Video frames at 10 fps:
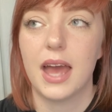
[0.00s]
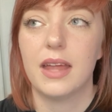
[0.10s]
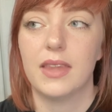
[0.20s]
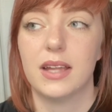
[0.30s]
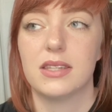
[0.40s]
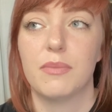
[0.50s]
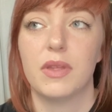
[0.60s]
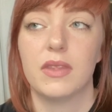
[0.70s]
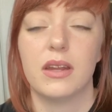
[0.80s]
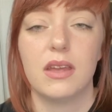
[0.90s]
and that's
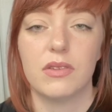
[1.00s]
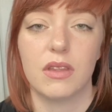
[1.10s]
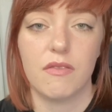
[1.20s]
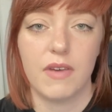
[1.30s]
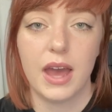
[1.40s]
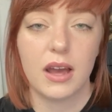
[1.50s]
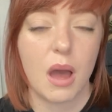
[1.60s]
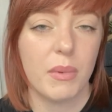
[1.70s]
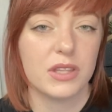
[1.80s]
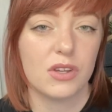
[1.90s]
something that even the vet
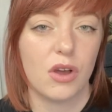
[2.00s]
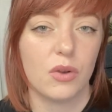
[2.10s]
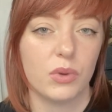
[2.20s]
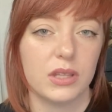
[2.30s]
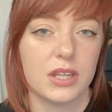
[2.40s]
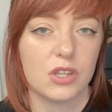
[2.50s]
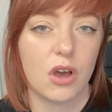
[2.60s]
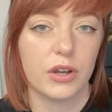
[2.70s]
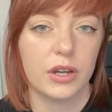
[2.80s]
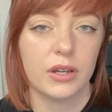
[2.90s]
commented on when they
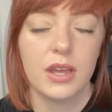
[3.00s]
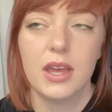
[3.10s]
saw her.